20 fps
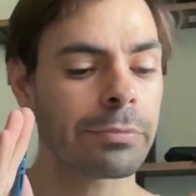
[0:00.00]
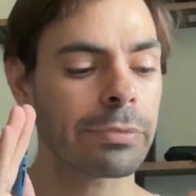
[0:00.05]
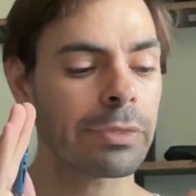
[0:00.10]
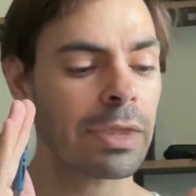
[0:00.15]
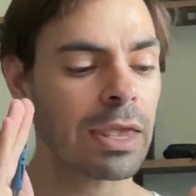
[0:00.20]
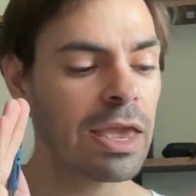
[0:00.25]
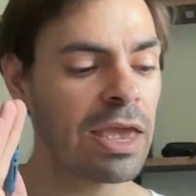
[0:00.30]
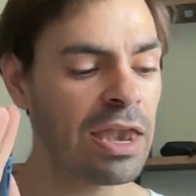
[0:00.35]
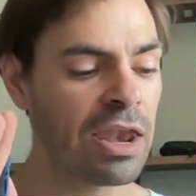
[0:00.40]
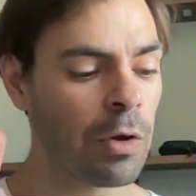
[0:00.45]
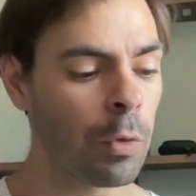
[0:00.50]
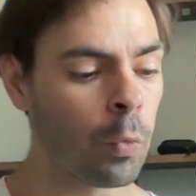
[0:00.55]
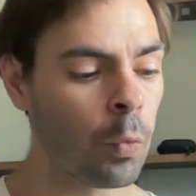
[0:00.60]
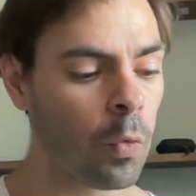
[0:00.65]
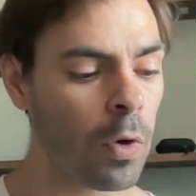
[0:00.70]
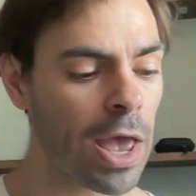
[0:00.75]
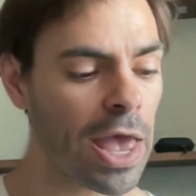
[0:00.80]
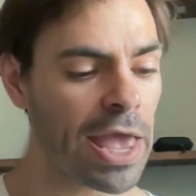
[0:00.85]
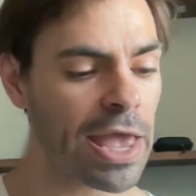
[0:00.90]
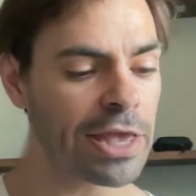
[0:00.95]
in a
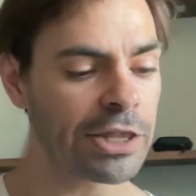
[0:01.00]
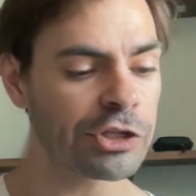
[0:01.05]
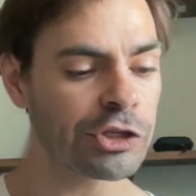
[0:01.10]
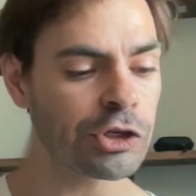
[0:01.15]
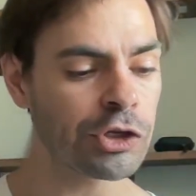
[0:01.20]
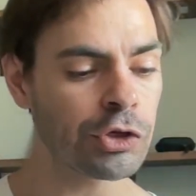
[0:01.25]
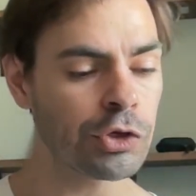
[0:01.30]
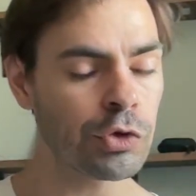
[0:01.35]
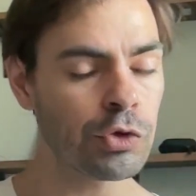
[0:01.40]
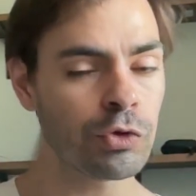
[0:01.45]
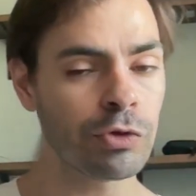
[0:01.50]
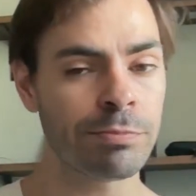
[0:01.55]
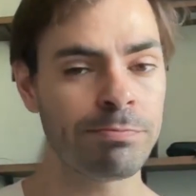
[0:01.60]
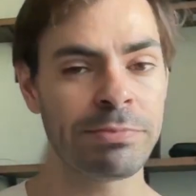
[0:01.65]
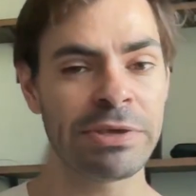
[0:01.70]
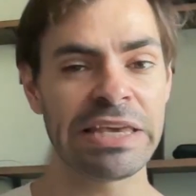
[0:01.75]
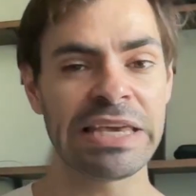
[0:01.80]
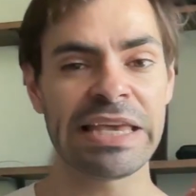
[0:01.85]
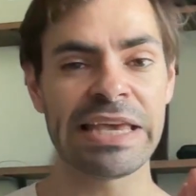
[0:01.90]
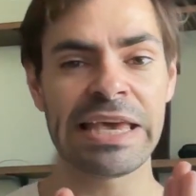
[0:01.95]
way to
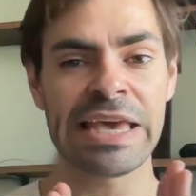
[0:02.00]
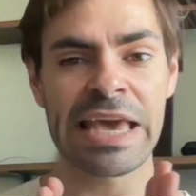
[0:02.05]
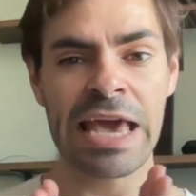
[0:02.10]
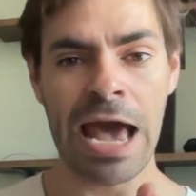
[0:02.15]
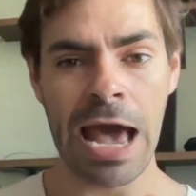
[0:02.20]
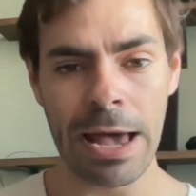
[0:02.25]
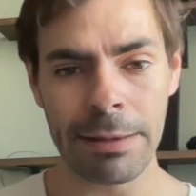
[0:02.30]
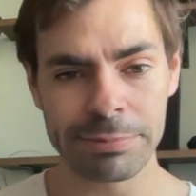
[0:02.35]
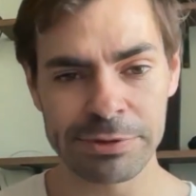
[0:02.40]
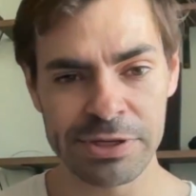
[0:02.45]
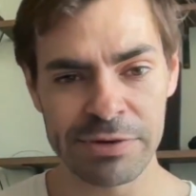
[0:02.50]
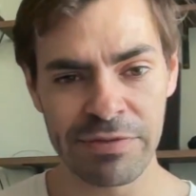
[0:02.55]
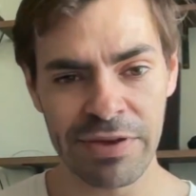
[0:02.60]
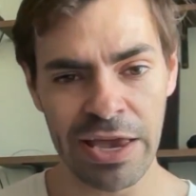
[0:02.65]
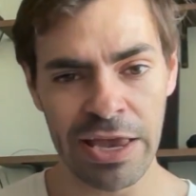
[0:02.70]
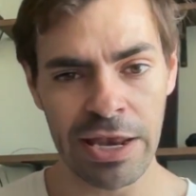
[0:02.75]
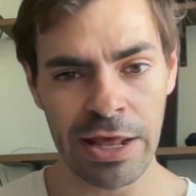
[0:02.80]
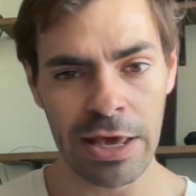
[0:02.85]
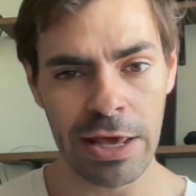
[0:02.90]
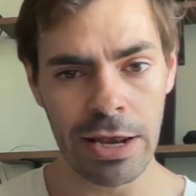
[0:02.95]
be
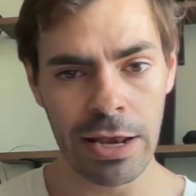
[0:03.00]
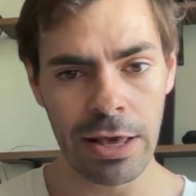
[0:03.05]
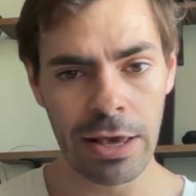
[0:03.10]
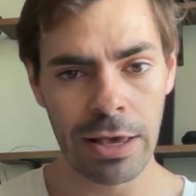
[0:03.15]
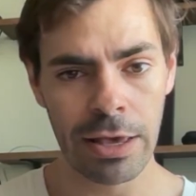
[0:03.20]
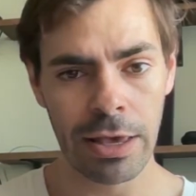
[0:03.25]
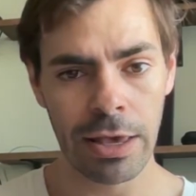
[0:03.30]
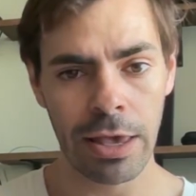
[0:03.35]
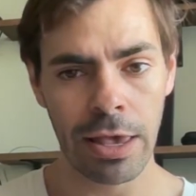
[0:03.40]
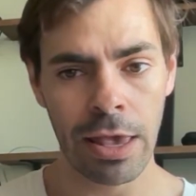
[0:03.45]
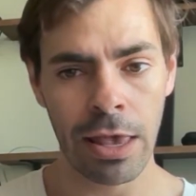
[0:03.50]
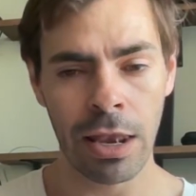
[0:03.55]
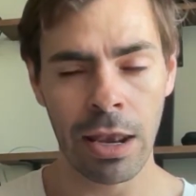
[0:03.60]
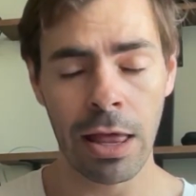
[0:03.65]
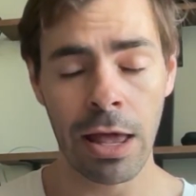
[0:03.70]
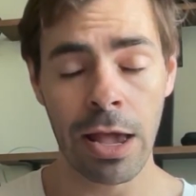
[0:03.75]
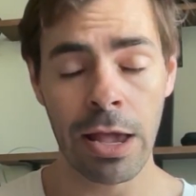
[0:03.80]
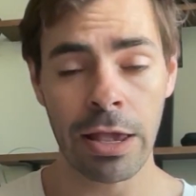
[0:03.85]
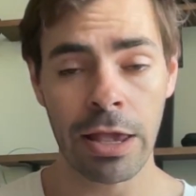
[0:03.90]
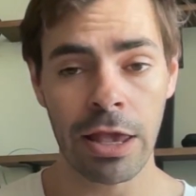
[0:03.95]
captivated and
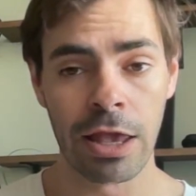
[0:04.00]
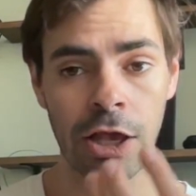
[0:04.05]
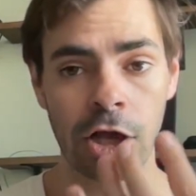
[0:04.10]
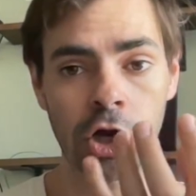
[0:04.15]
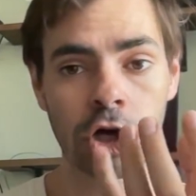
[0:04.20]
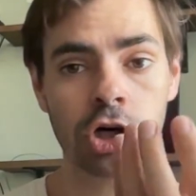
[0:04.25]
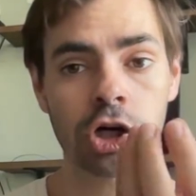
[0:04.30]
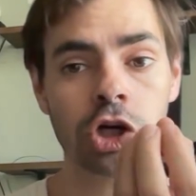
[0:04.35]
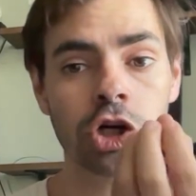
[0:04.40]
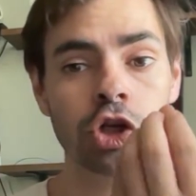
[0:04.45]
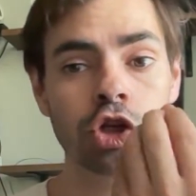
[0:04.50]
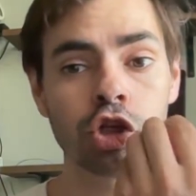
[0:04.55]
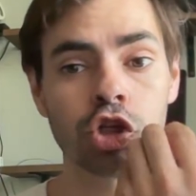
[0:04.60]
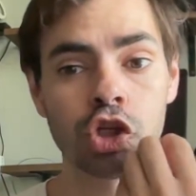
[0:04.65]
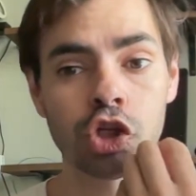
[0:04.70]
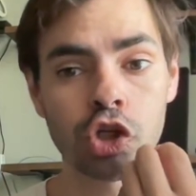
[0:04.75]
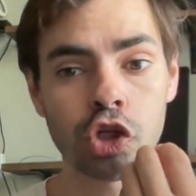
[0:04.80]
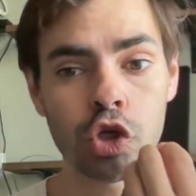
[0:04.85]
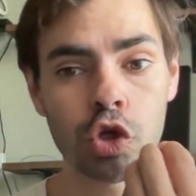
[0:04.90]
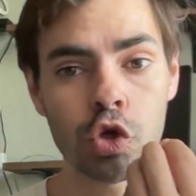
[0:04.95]
like
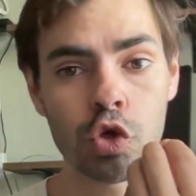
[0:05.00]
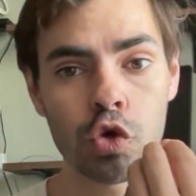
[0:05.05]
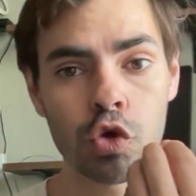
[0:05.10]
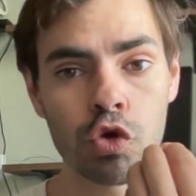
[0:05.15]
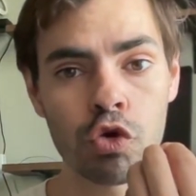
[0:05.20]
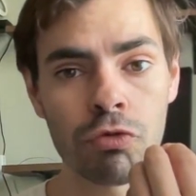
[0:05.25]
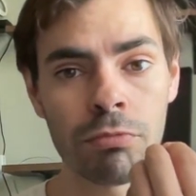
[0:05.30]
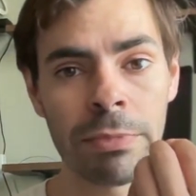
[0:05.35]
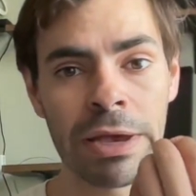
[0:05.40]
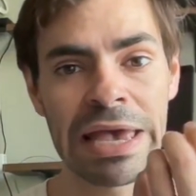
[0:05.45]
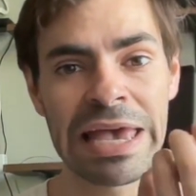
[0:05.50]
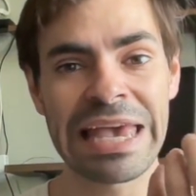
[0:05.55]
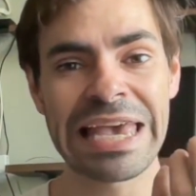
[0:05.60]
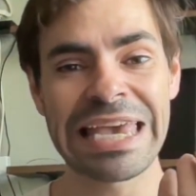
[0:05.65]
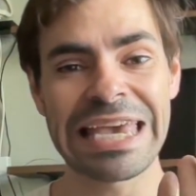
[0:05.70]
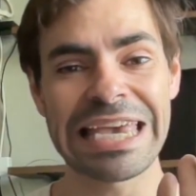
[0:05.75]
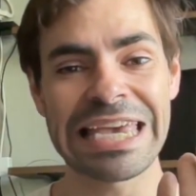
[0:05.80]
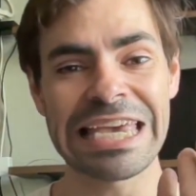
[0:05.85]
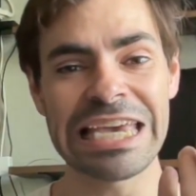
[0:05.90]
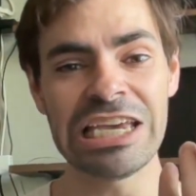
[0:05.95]
consume,
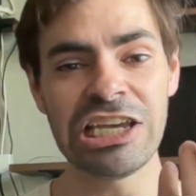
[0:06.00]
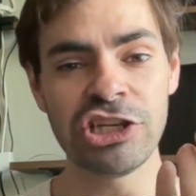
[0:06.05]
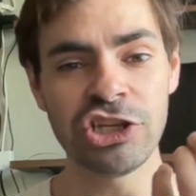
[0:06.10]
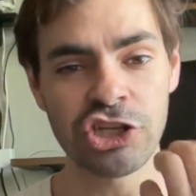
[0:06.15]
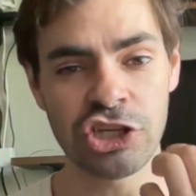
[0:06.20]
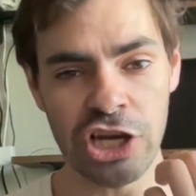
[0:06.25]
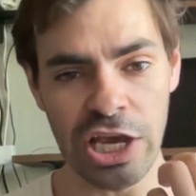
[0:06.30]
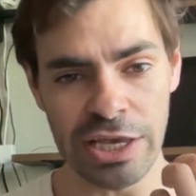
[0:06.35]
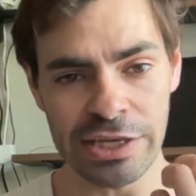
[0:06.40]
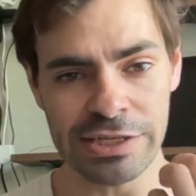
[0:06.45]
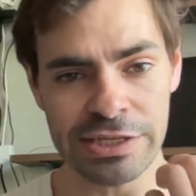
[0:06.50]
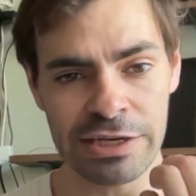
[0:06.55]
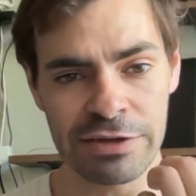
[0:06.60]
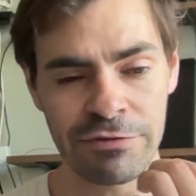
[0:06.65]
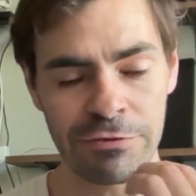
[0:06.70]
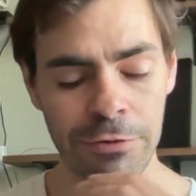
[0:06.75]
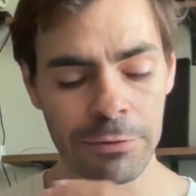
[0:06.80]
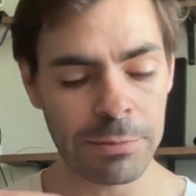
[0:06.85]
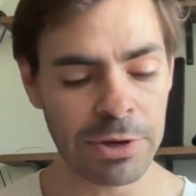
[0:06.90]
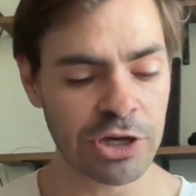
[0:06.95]
ingest
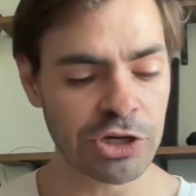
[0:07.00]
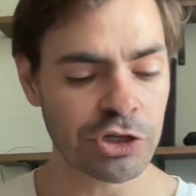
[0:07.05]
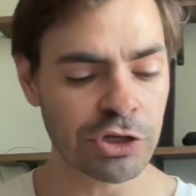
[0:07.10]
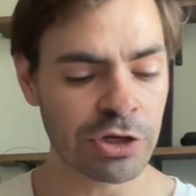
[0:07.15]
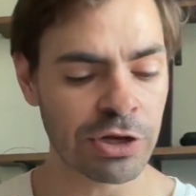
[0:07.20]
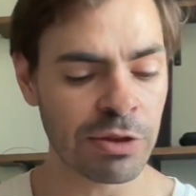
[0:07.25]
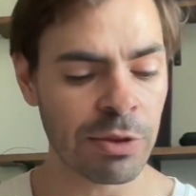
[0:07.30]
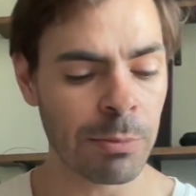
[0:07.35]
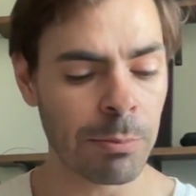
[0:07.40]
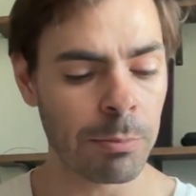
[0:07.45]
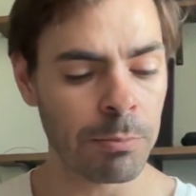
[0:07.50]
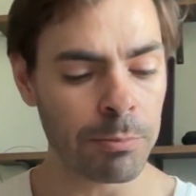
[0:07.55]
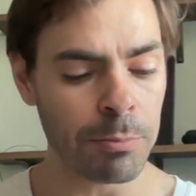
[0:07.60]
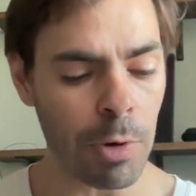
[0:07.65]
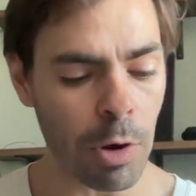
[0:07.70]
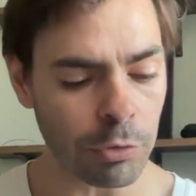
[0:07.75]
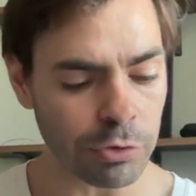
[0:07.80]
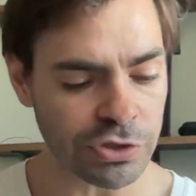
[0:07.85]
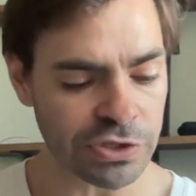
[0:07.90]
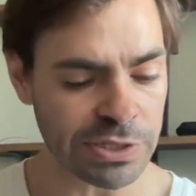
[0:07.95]
information in the
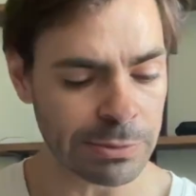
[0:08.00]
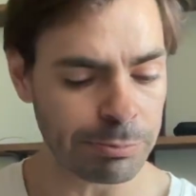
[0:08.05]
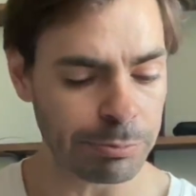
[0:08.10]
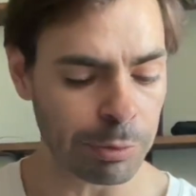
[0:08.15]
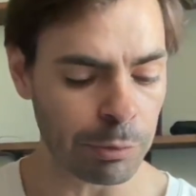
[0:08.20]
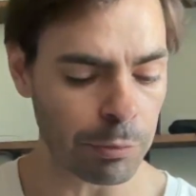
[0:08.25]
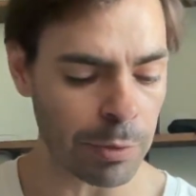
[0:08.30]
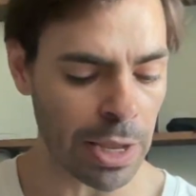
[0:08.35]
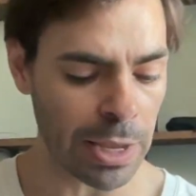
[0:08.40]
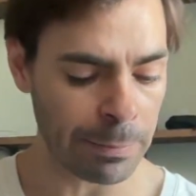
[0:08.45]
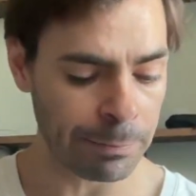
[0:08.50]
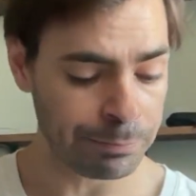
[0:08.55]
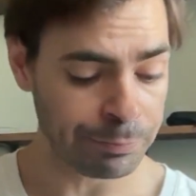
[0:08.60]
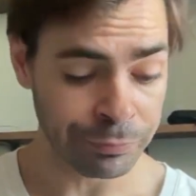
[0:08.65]
most simple way.